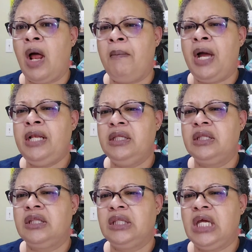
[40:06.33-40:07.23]
I might
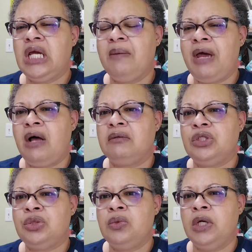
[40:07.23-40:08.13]
think
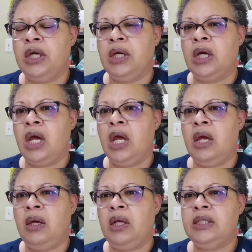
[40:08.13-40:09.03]
about doing
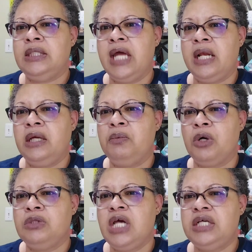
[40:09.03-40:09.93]
a daily
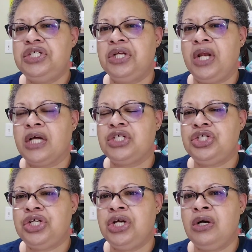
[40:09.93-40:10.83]
rotation
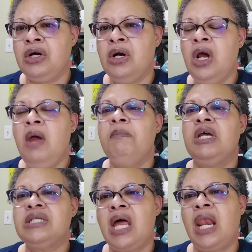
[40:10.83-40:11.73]
next year
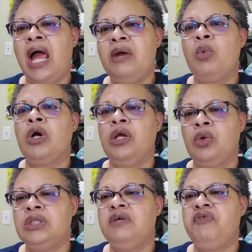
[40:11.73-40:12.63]
because I like working
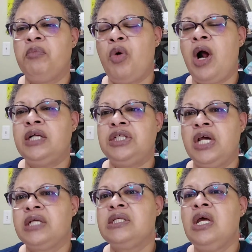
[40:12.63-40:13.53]
on different
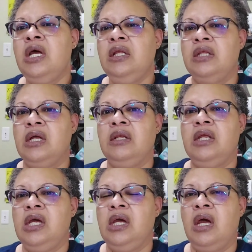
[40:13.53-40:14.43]
projects. The,
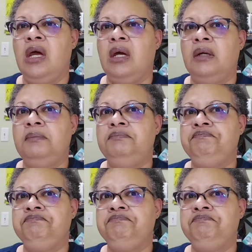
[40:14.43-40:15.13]
the uh,